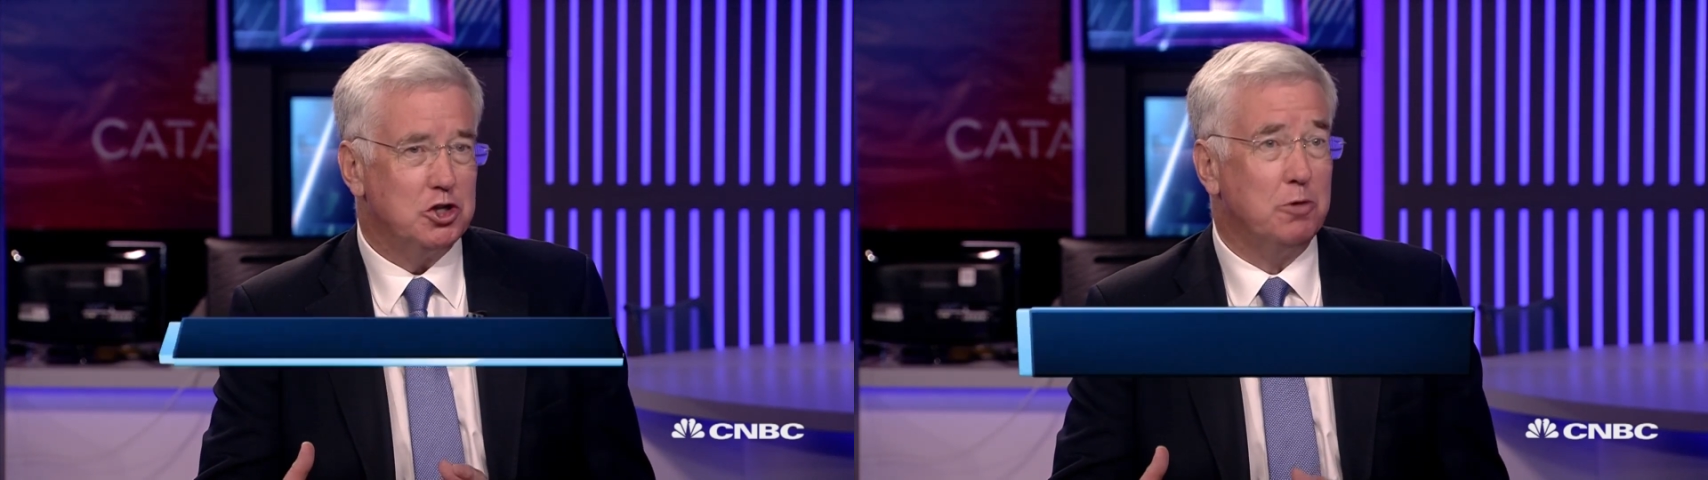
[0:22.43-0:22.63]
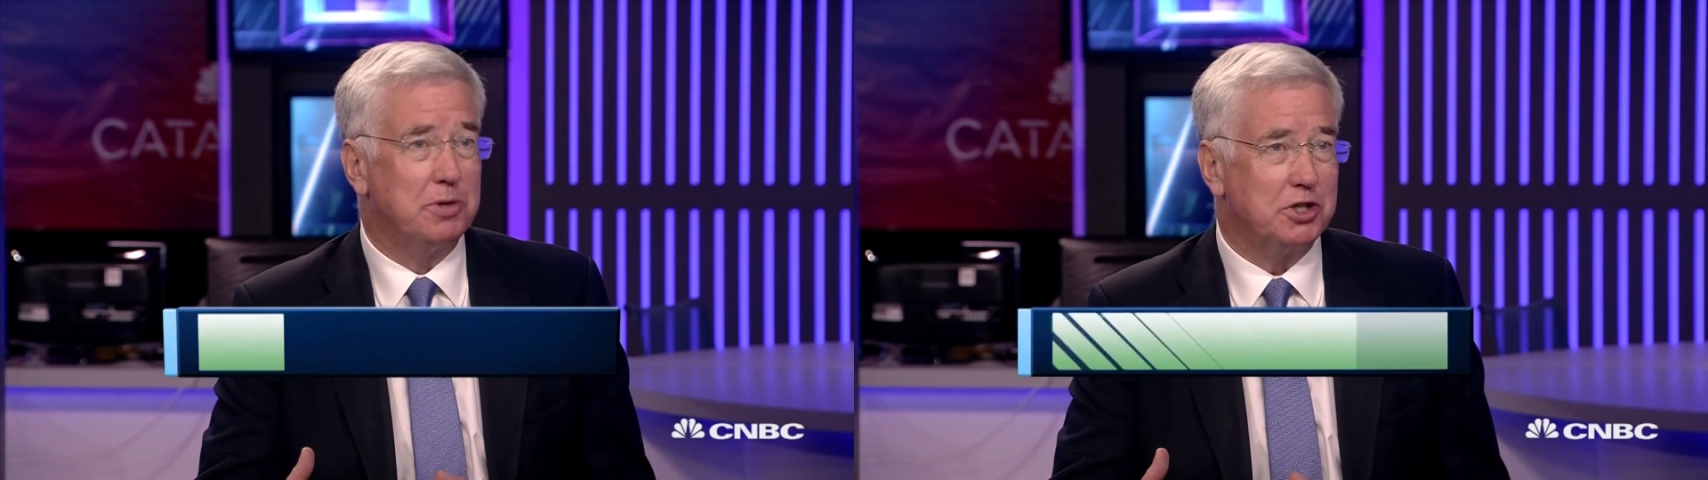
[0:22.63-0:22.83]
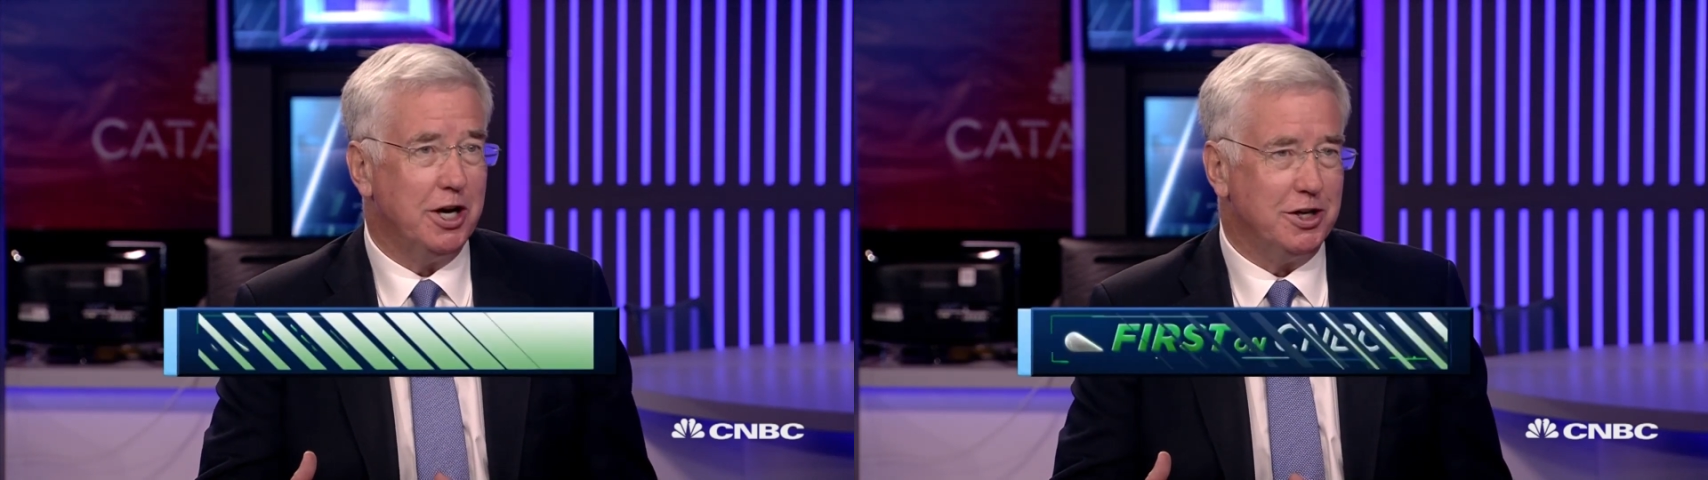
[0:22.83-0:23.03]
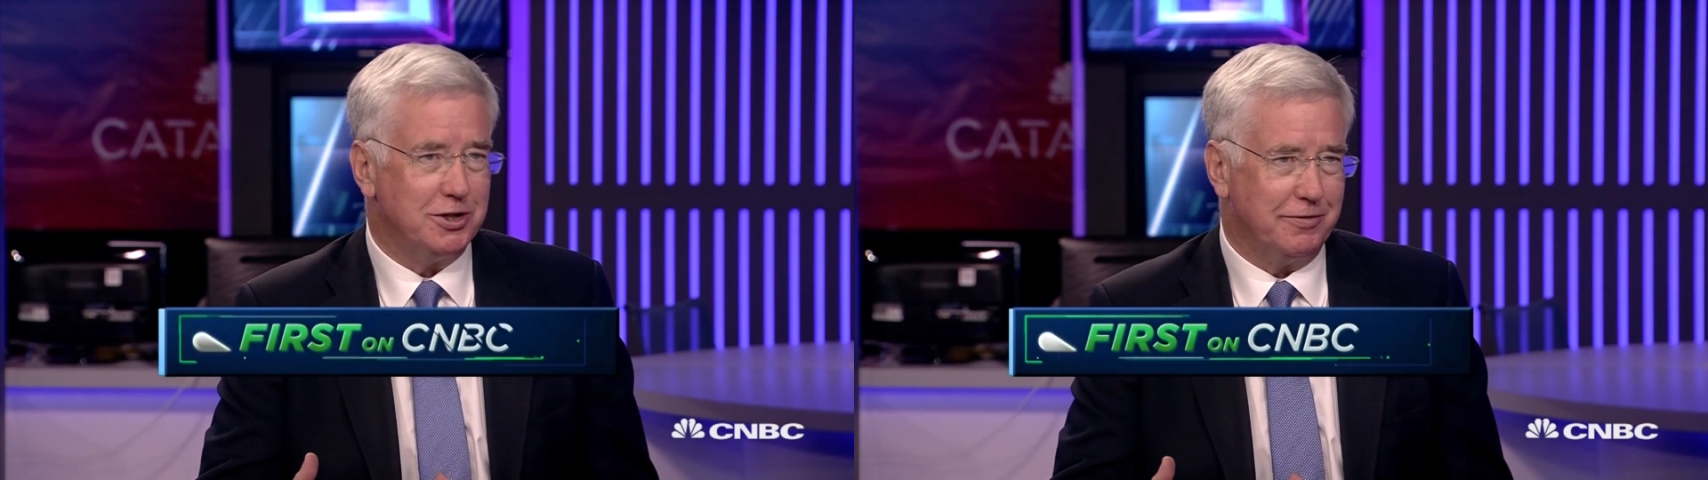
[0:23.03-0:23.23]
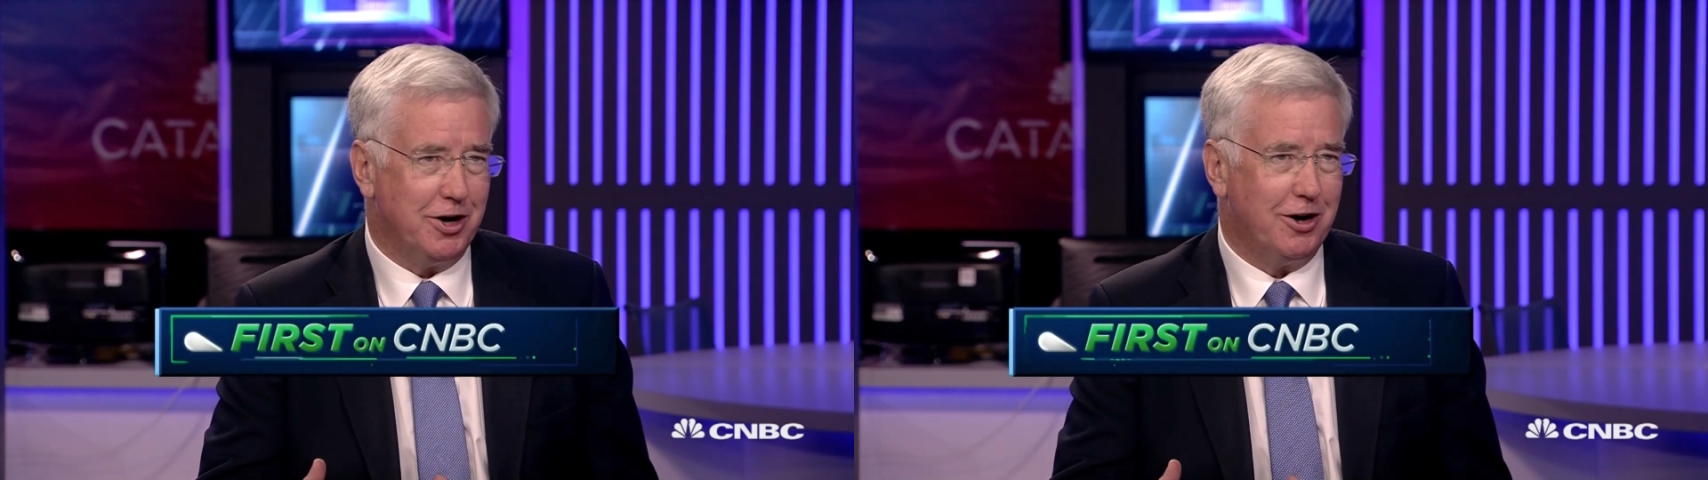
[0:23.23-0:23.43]

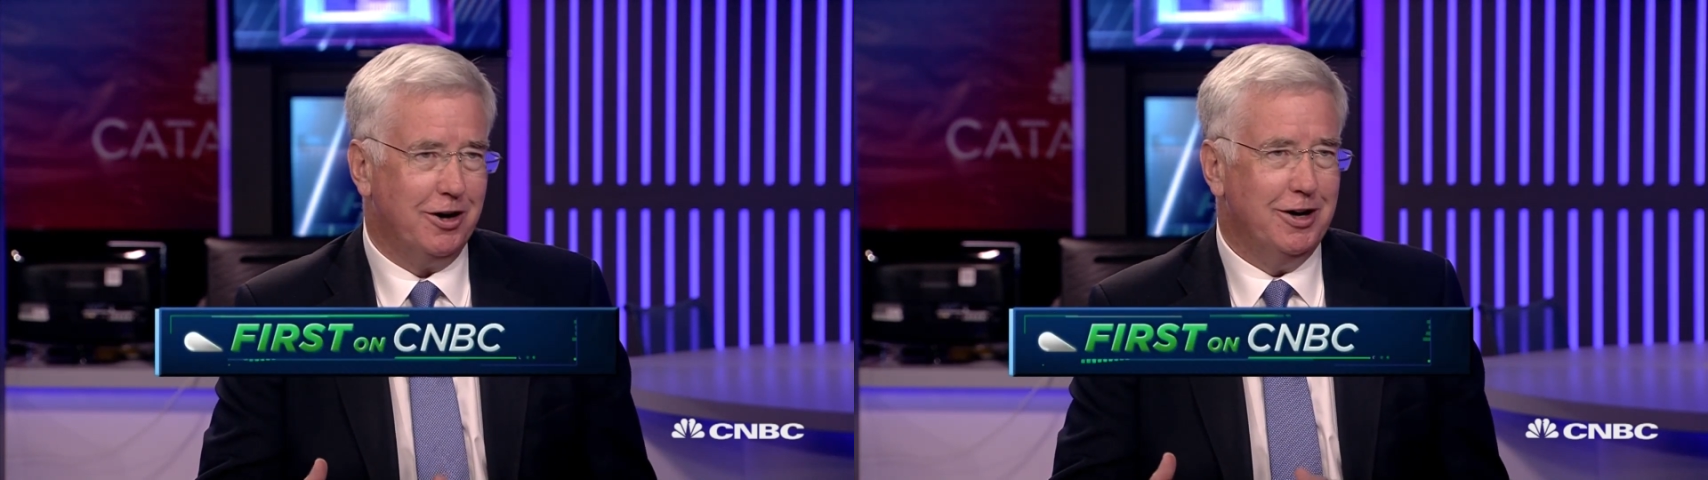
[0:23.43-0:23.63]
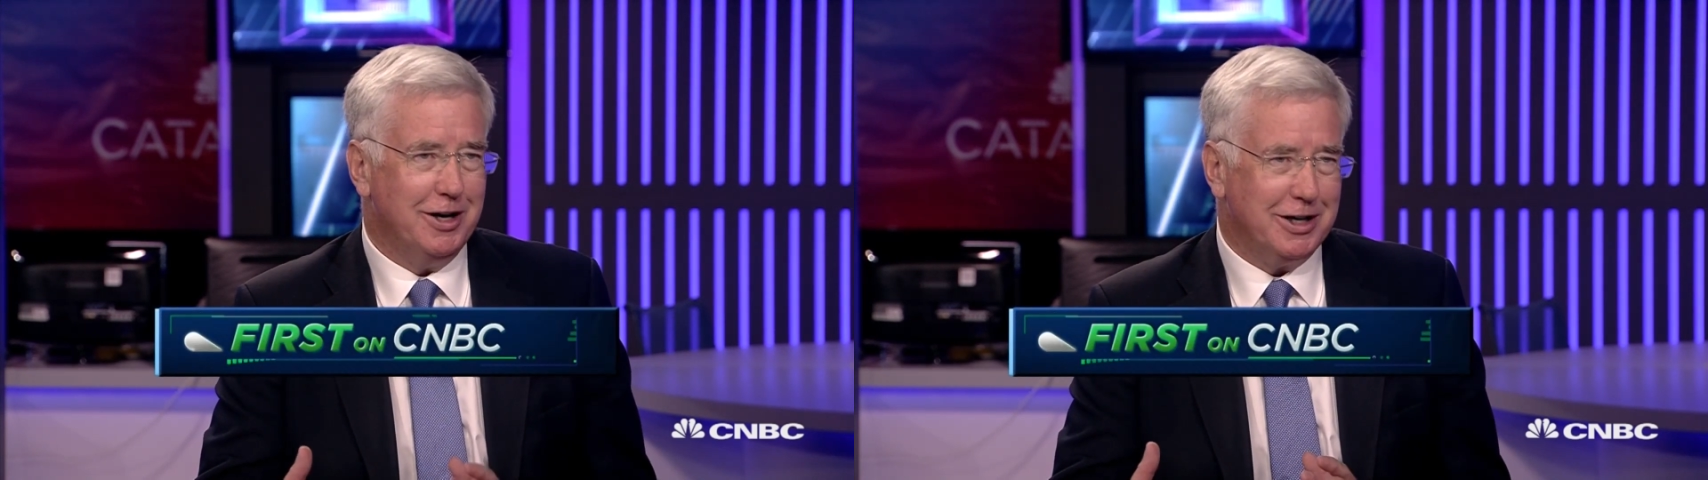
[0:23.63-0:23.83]
2% of our